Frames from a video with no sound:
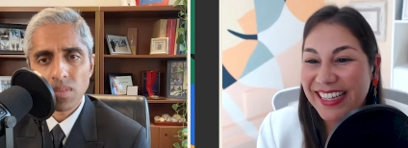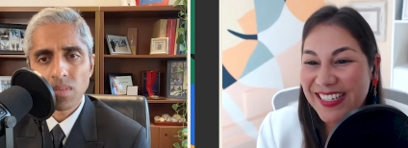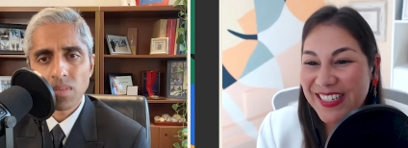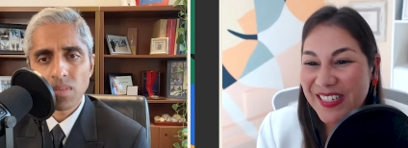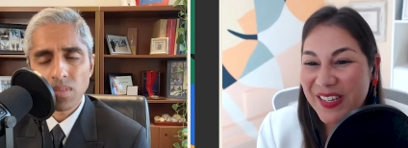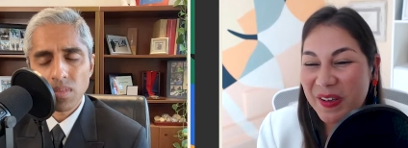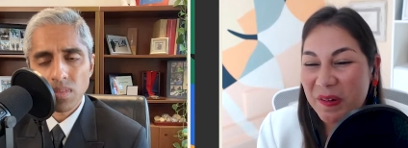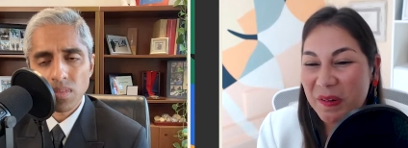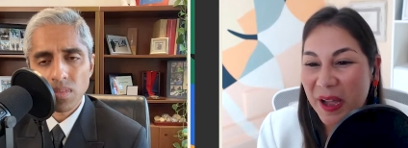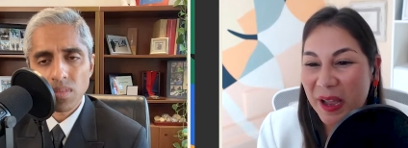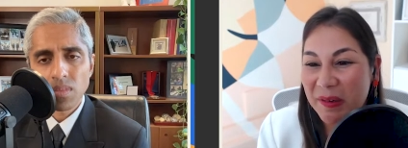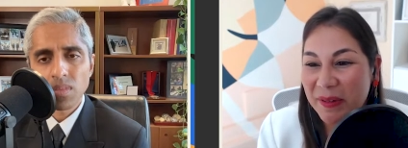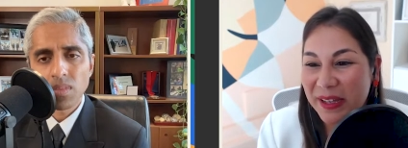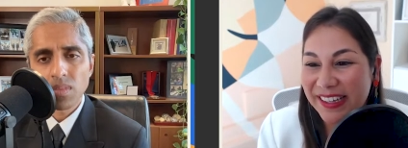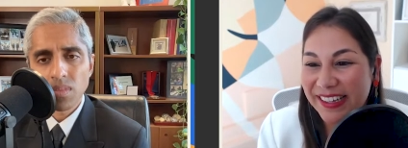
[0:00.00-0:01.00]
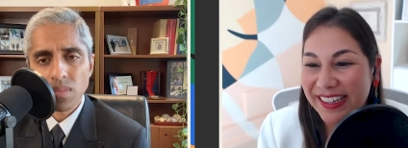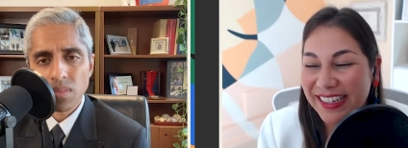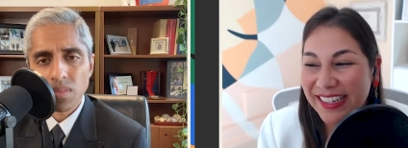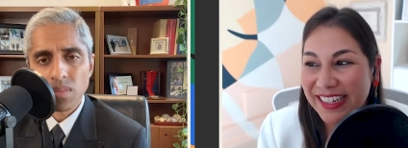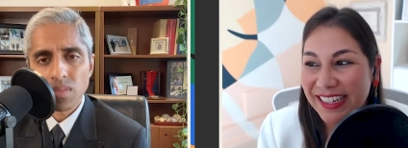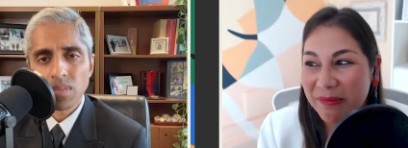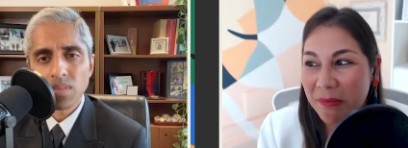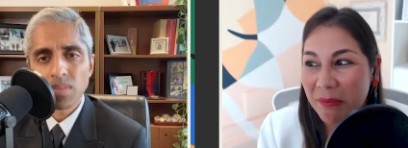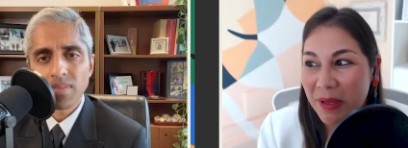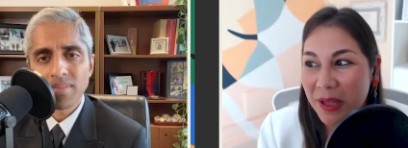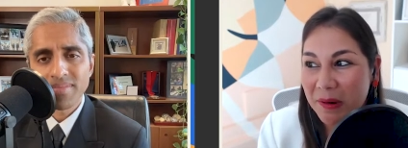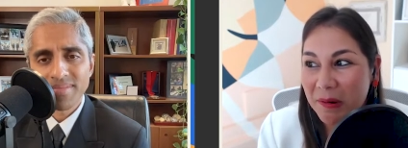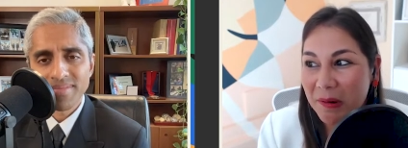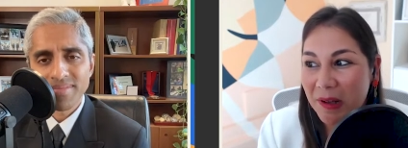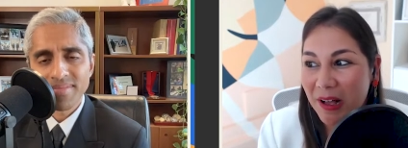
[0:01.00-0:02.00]
Speaker 1: So I'm a
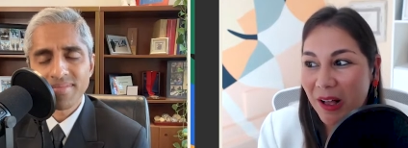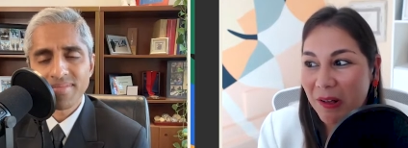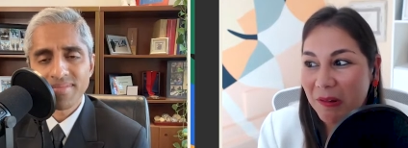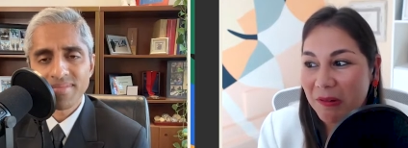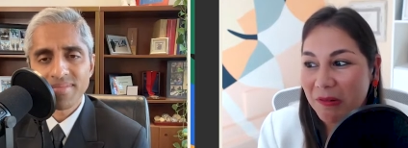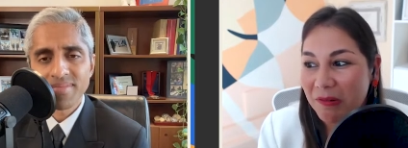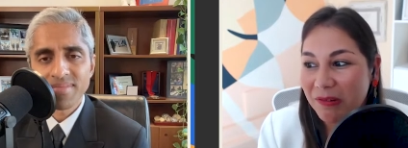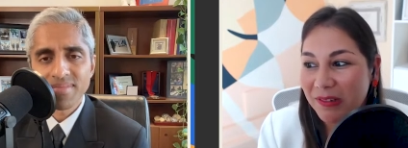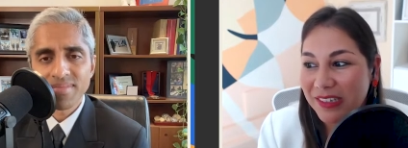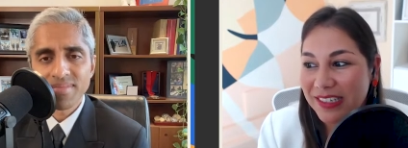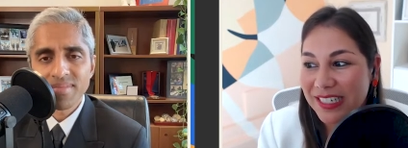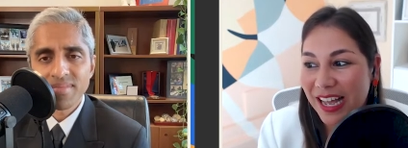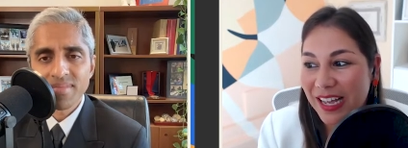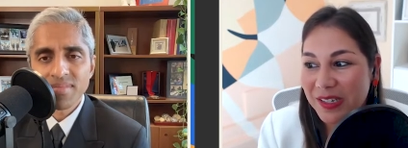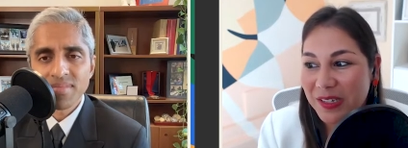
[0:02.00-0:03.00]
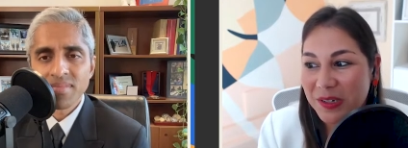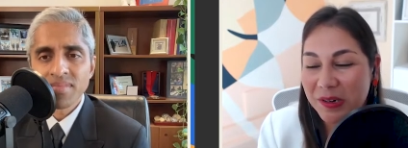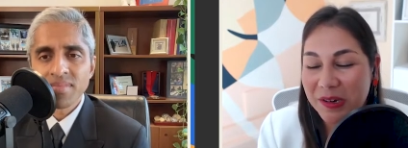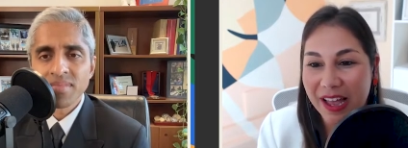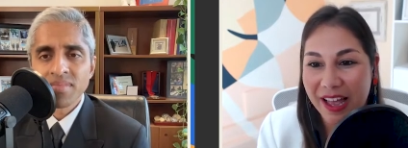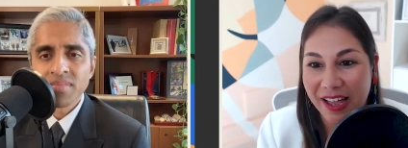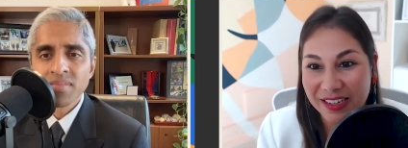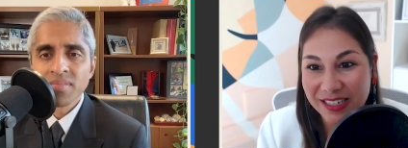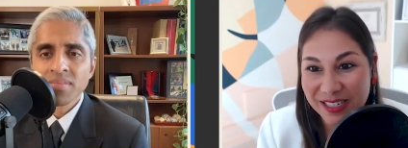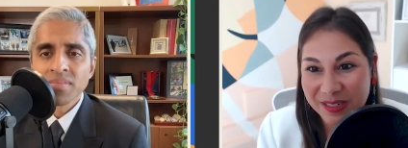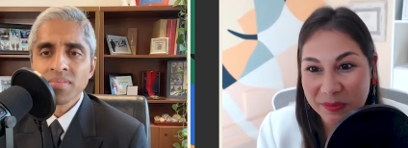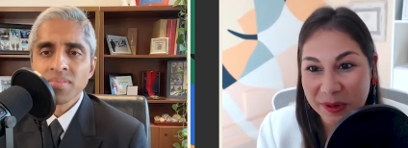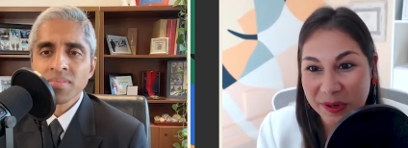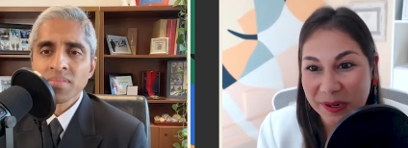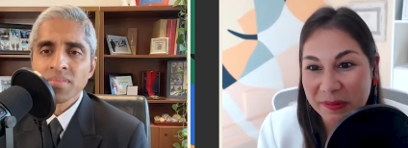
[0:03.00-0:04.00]
mental health disaster
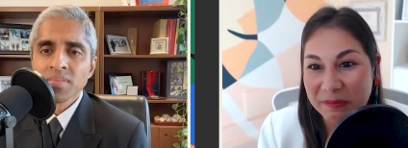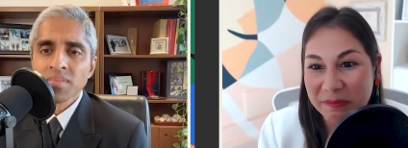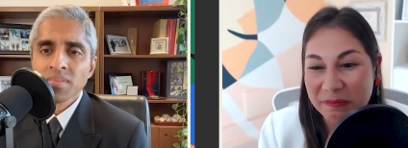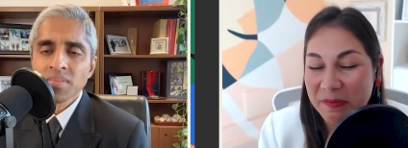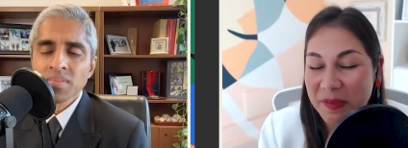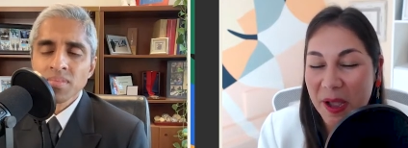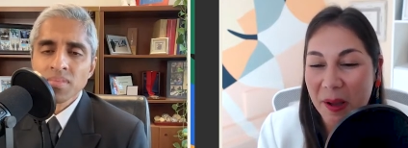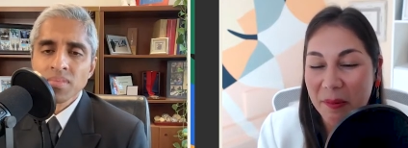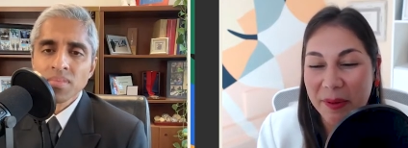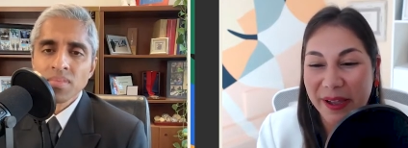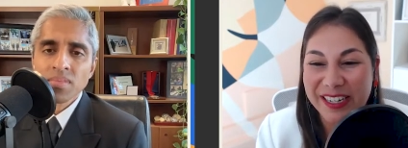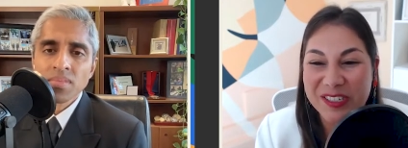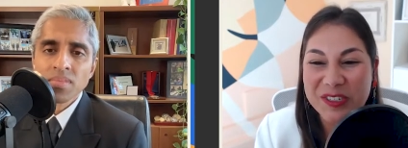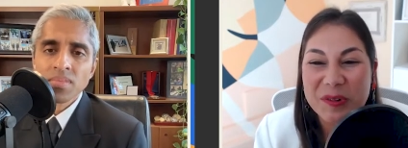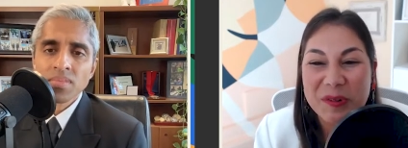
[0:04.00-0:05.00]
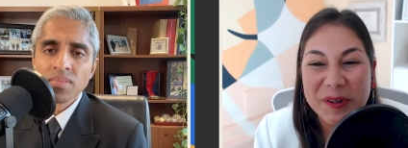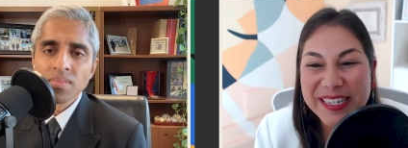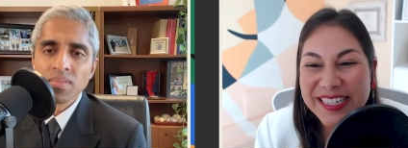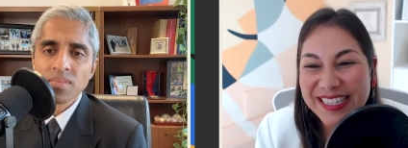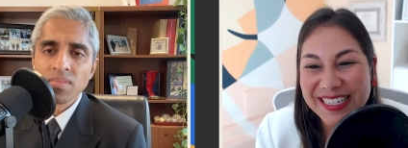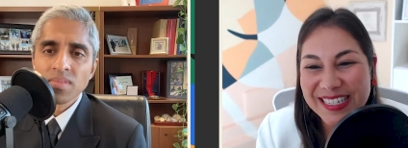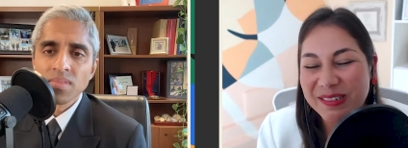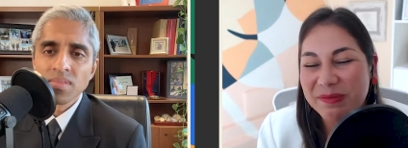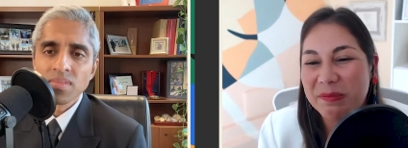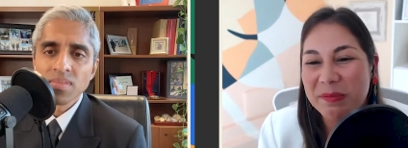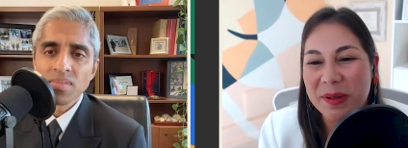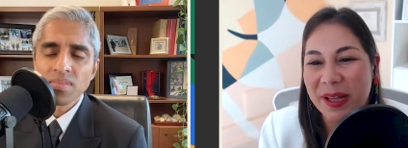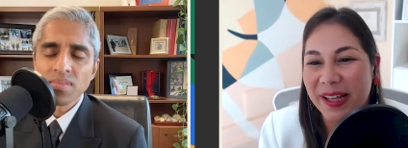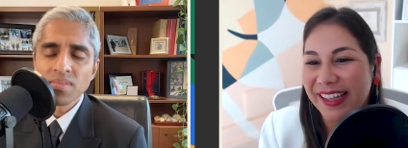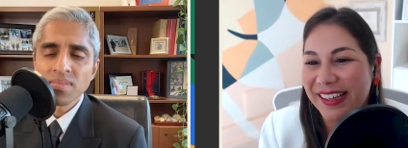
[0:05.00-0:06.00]
expert, not by choice,
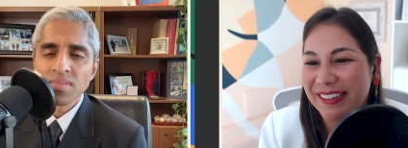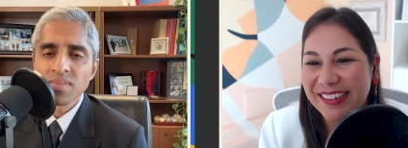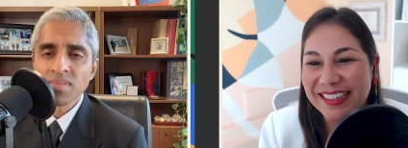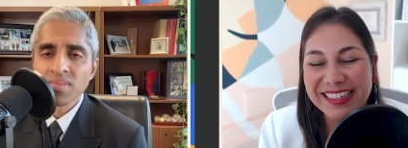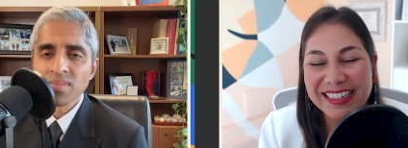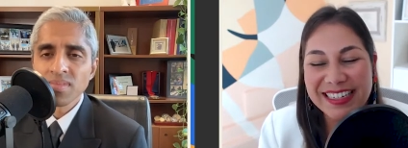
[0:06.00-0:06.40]
but mm.